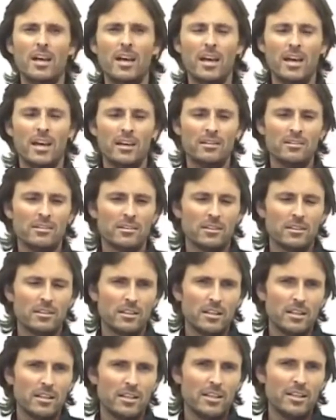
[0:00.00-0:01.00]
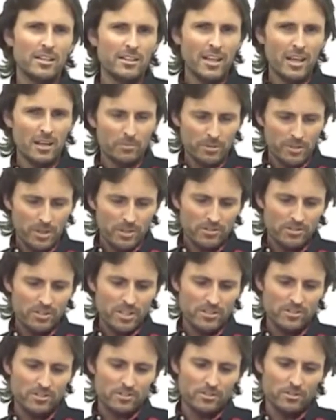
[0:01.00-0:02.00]
And in that
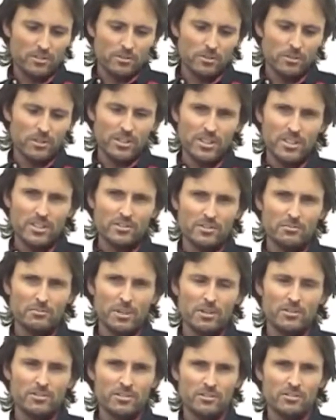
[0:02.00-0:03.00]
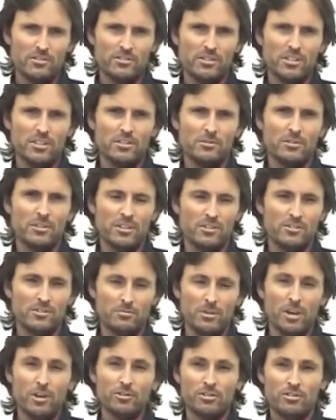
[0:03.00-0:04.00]
process, all of these emotions, these
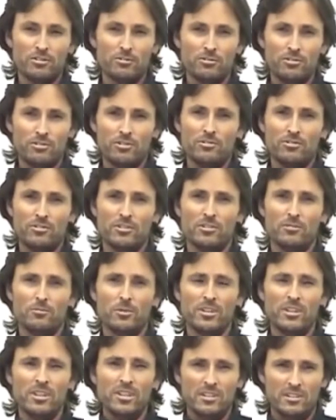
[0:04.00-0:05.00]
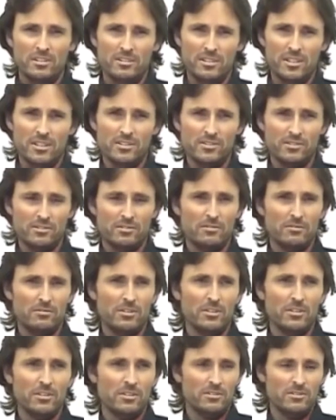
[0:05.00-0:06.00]
emotional truths that are within, these
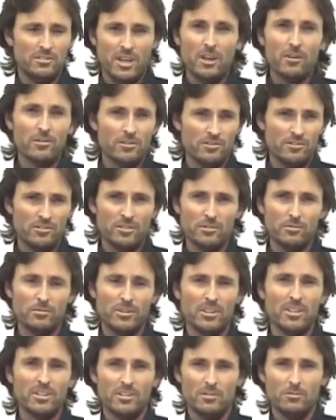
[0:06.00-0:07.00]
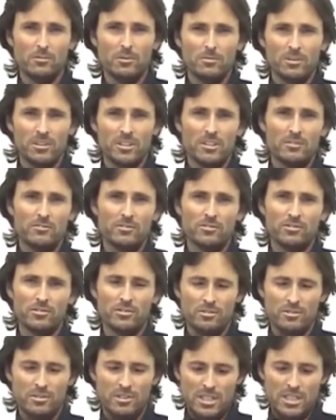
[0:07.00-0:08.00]
errors that are within that we believe are
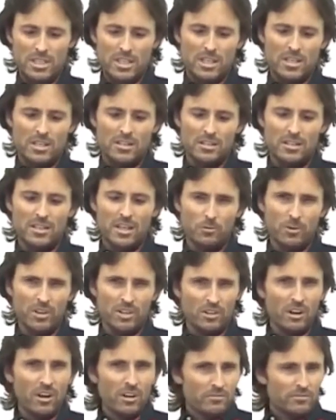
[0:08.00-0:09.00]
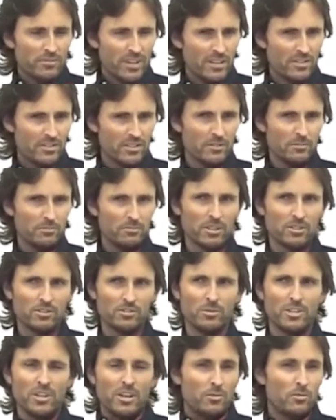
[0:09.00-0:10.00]
true, that we're not facing because
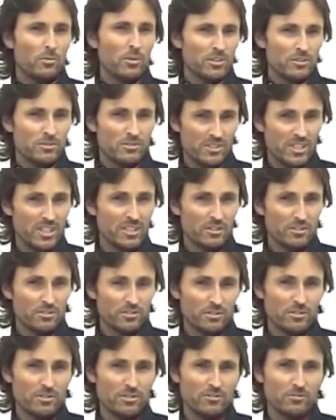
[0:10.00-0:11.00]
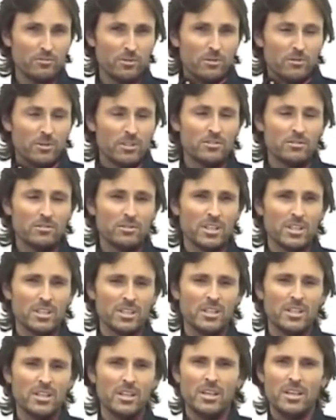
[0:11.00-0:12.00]
we don't want to see the truth of what we're doing,
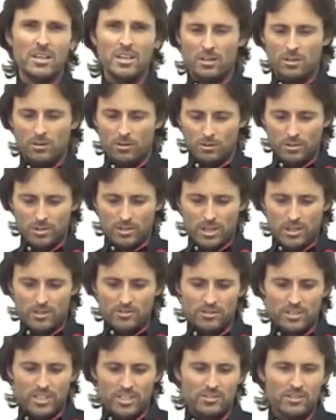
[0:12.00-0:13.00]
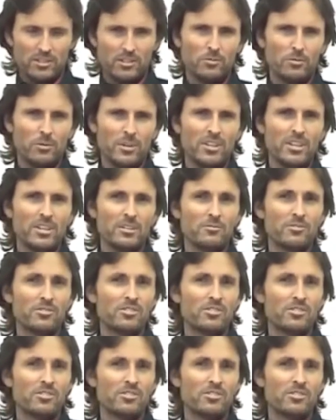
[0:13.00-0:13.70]
all of those things that are within